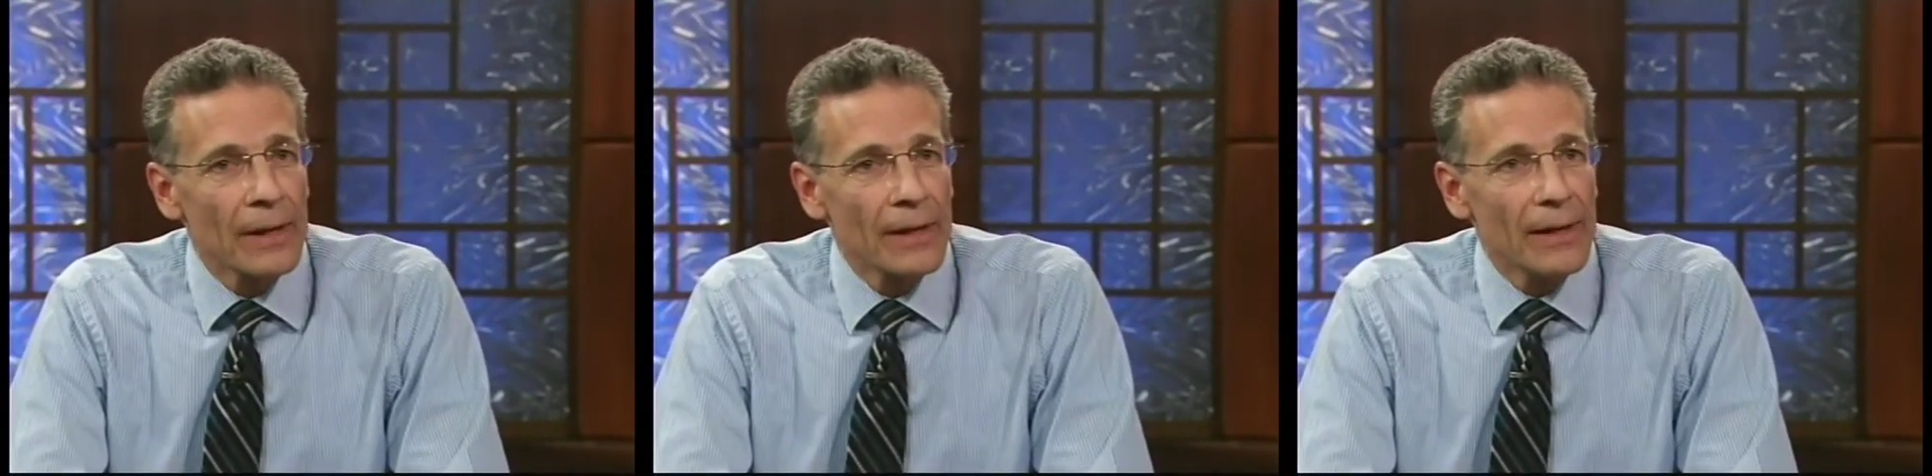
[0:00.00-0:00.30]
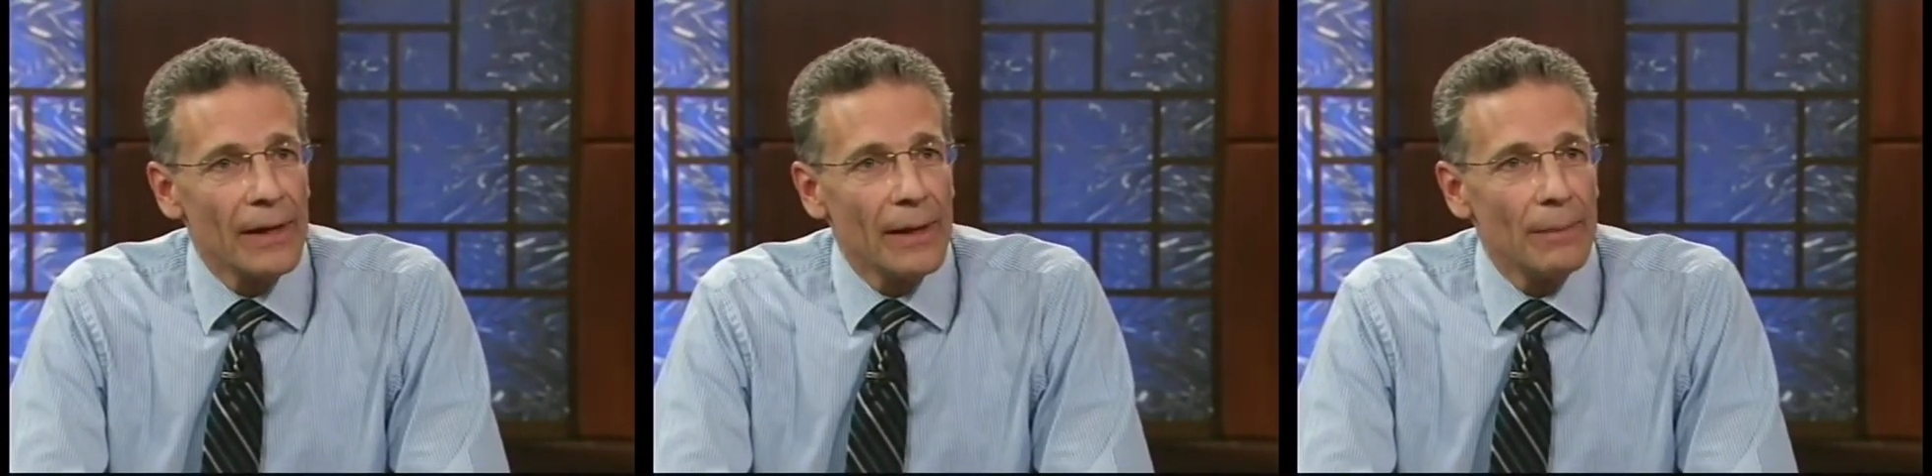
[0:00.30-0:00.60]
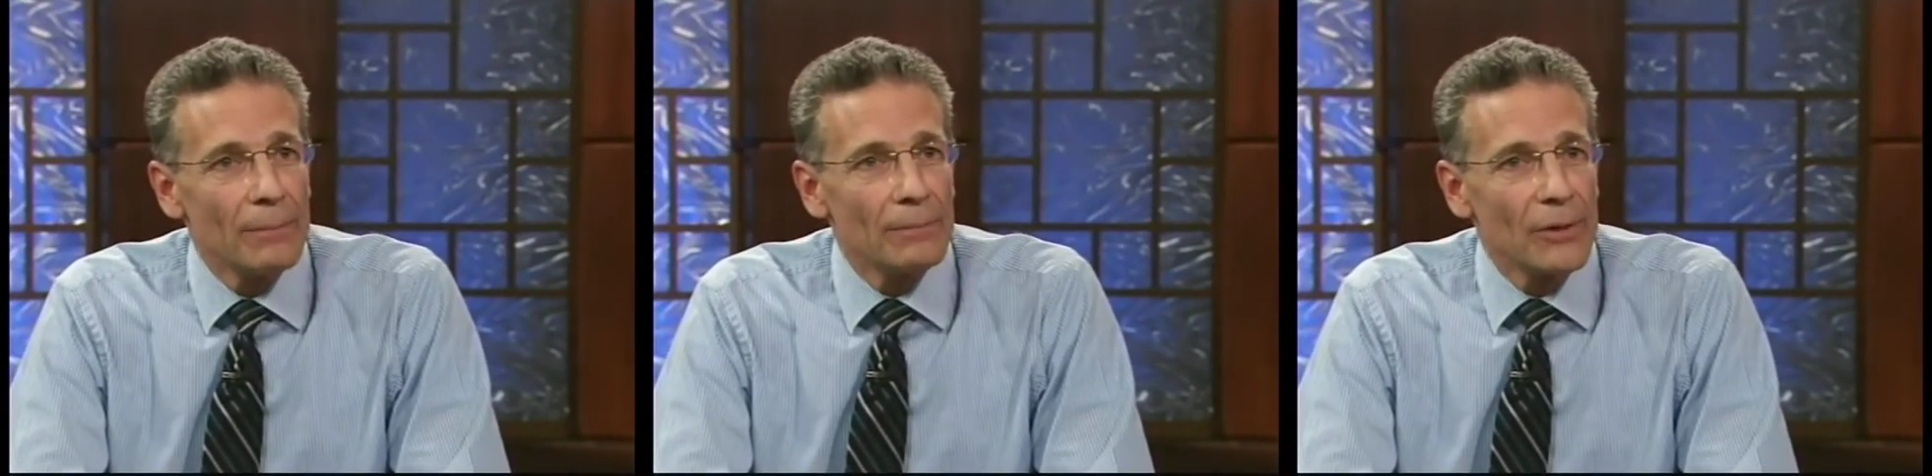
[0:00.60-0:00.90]

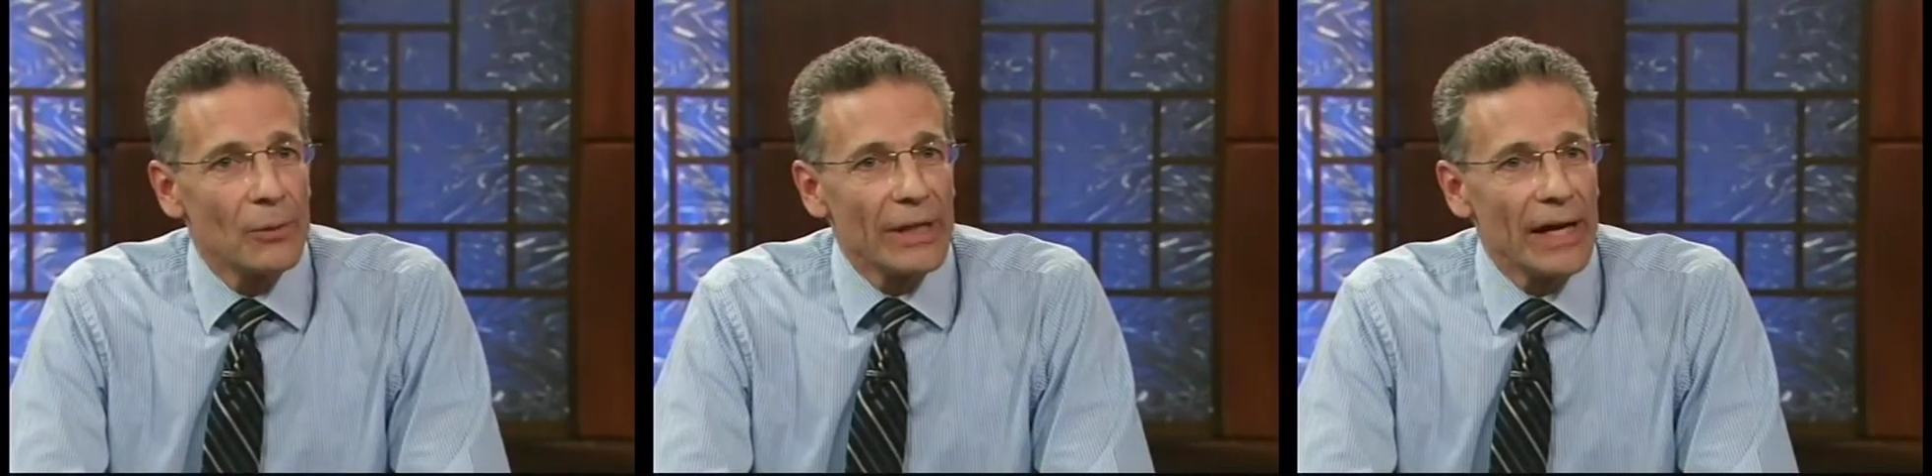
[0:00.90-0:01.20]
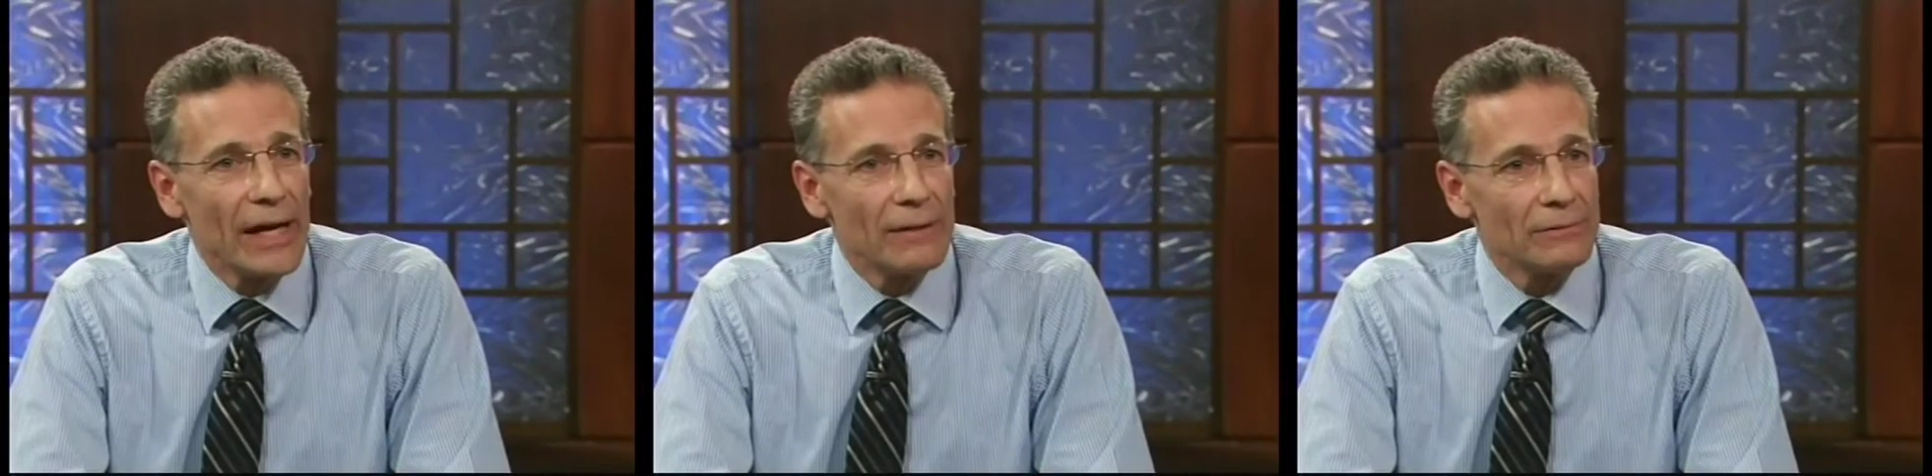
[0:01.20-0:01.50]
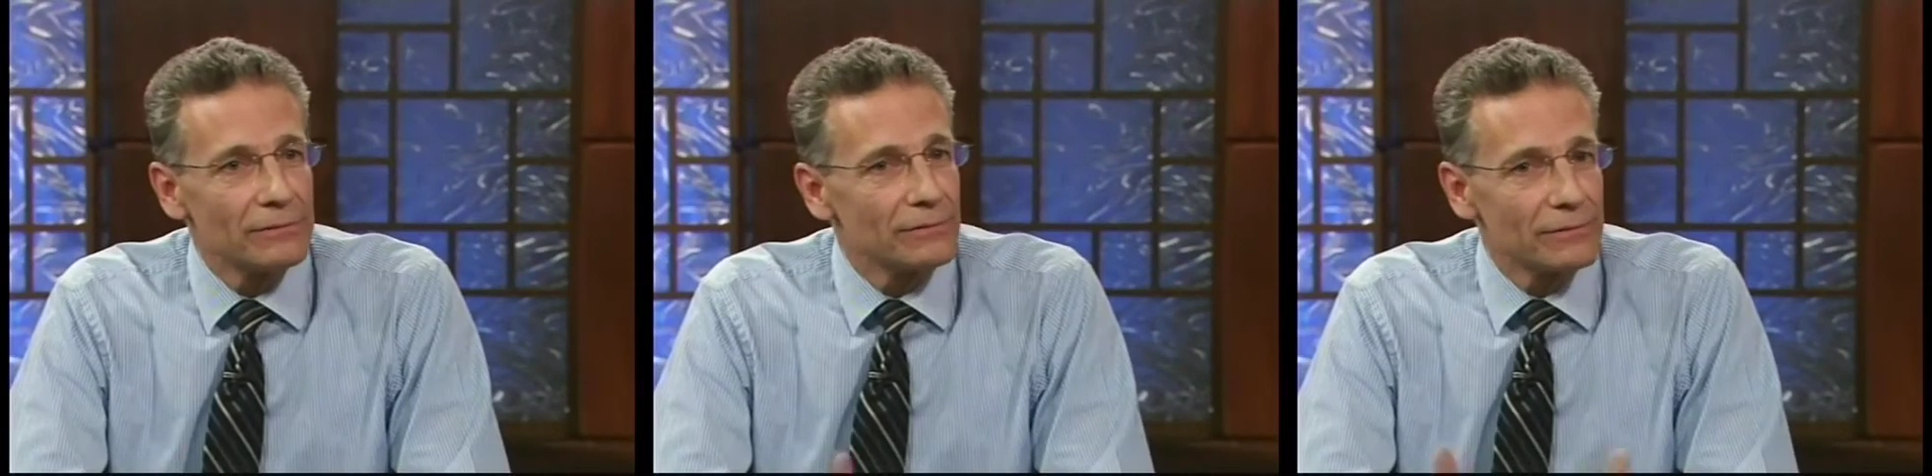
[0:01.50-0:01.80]
But we
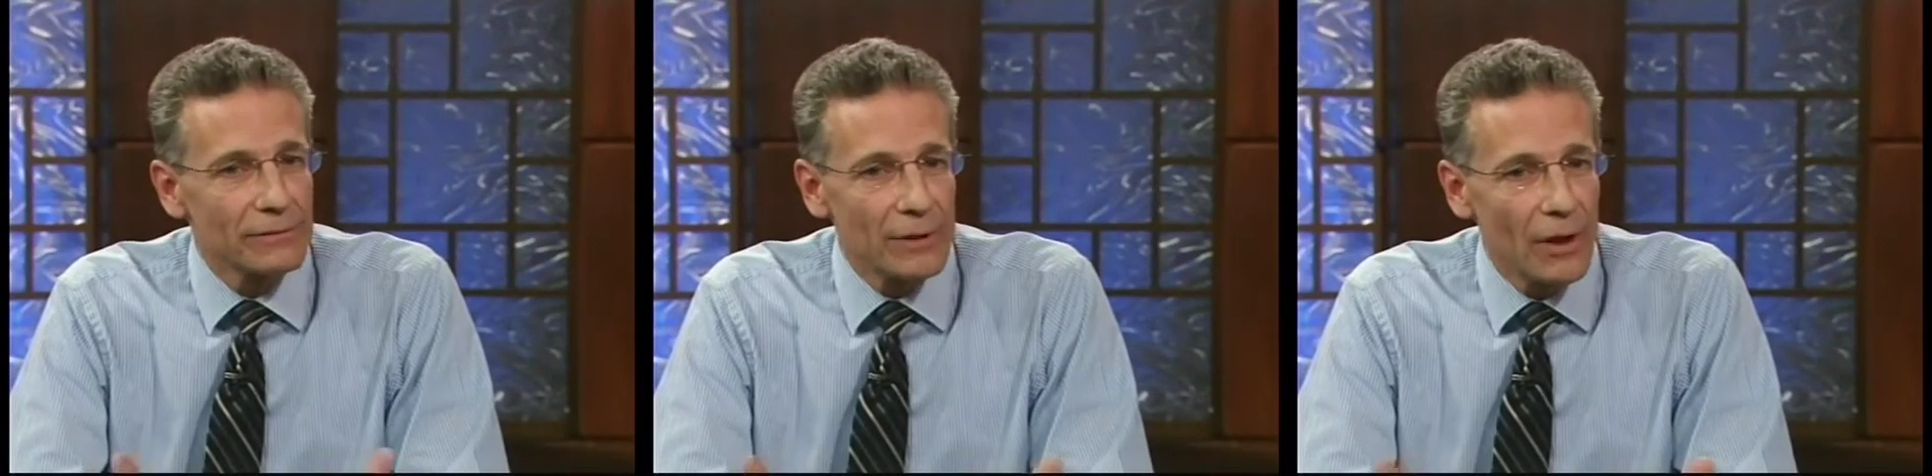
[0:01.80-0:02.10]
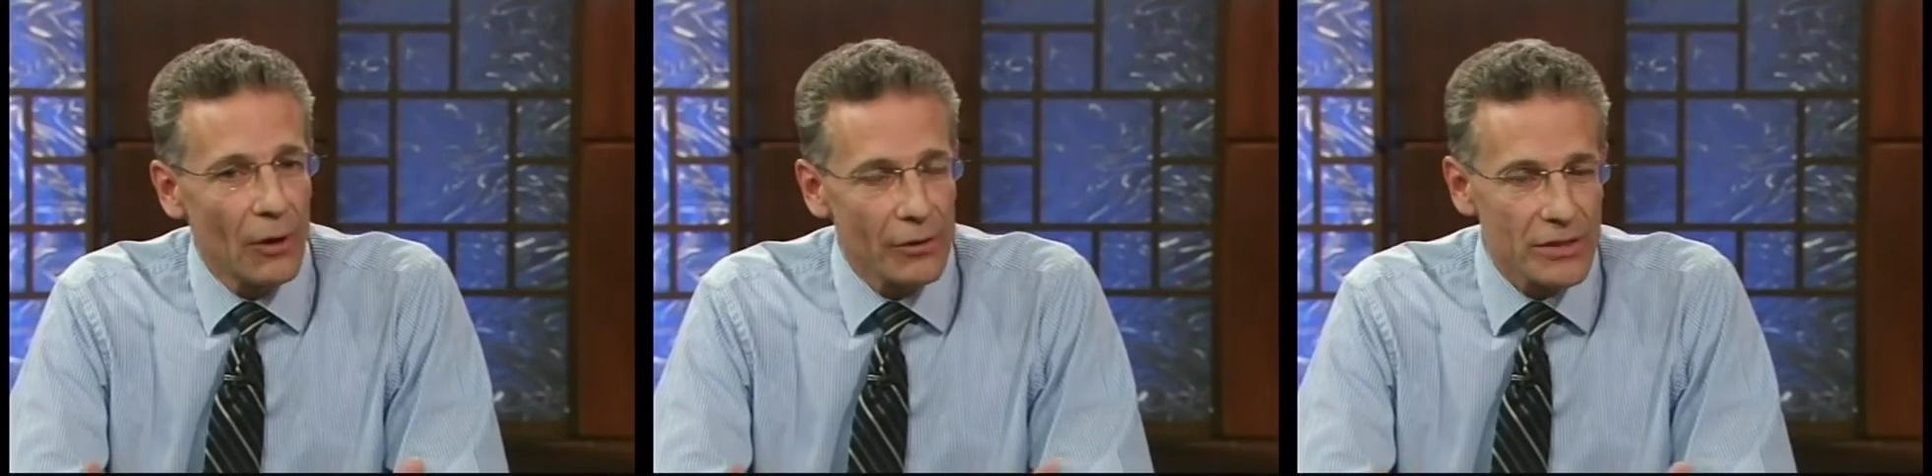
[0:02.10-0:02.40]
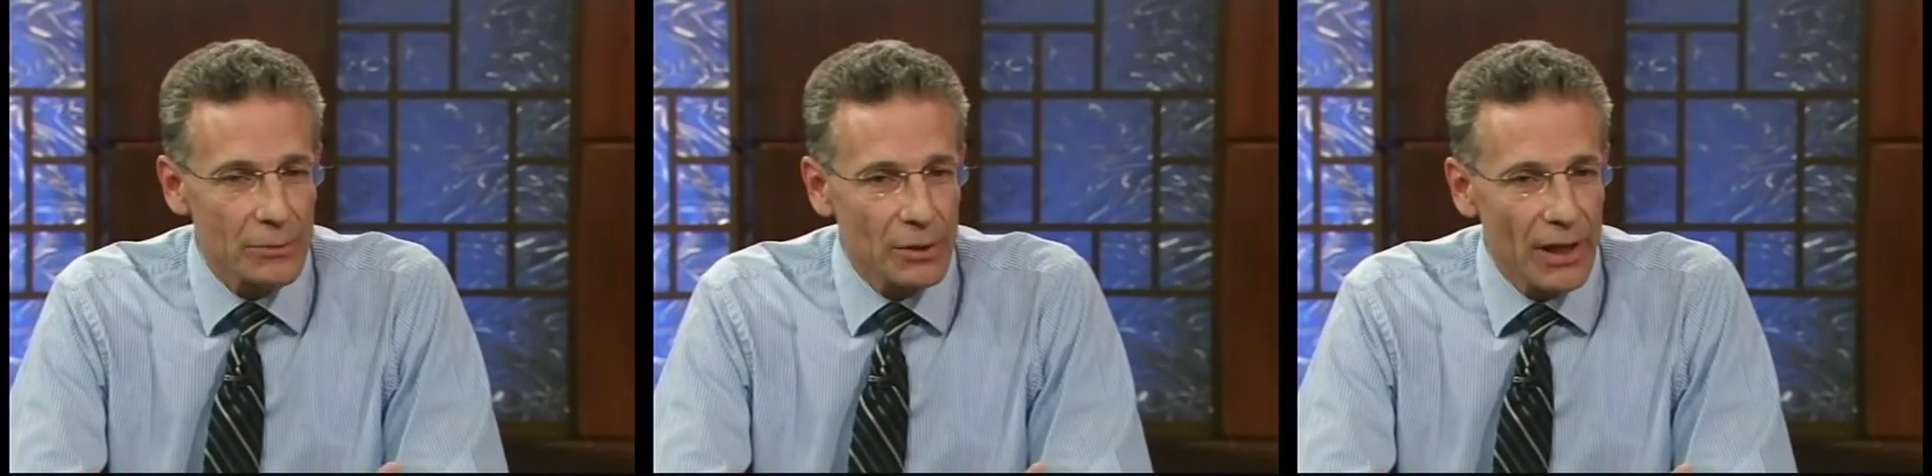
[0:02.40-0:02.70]
have all the
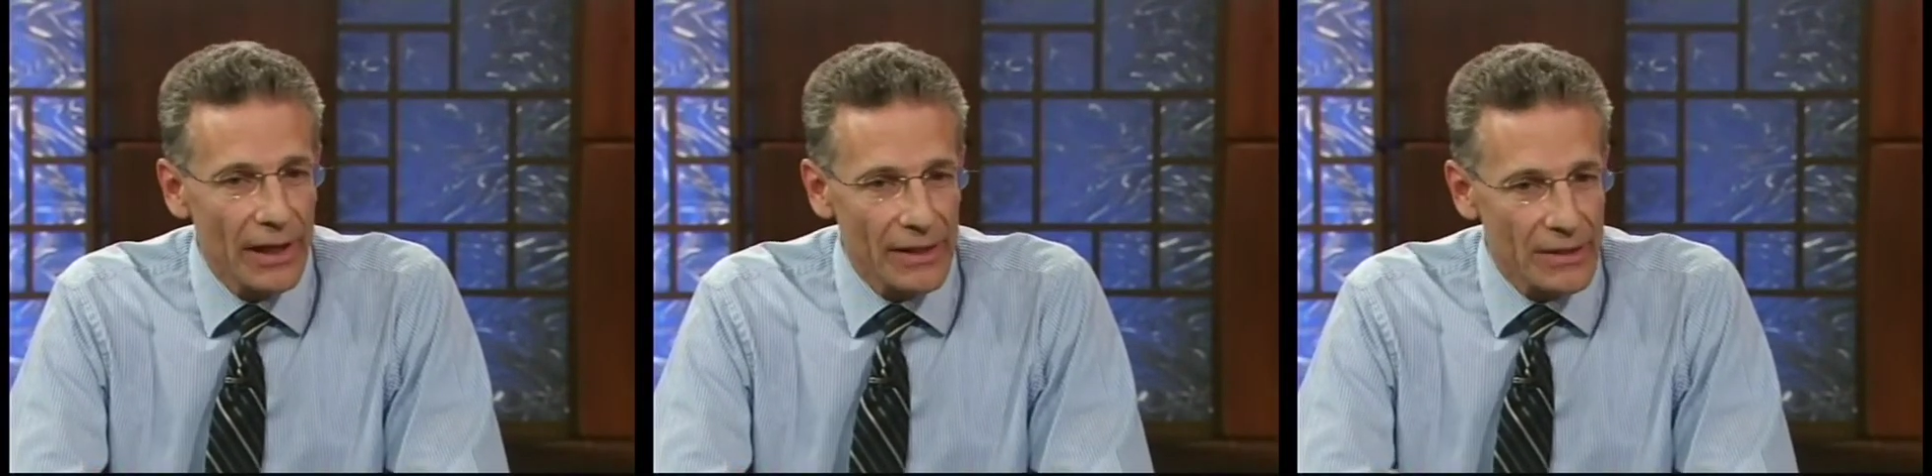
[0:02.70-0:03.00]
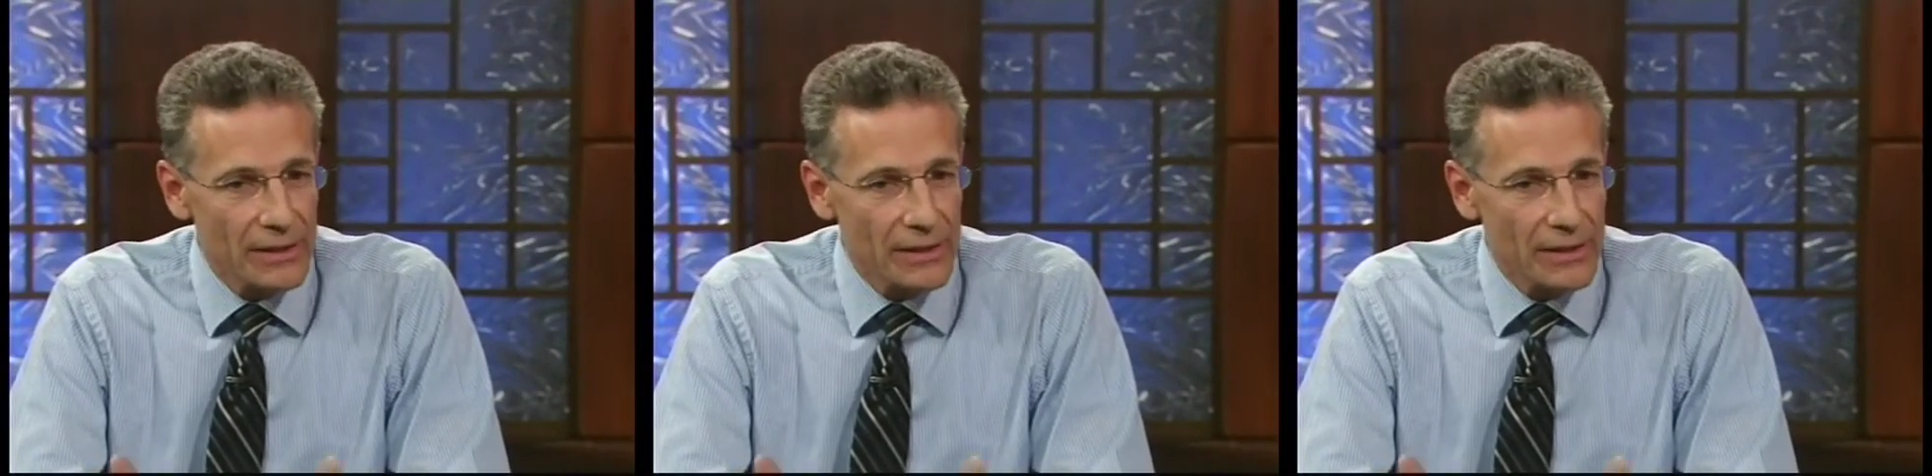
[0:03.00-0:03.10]
supplies,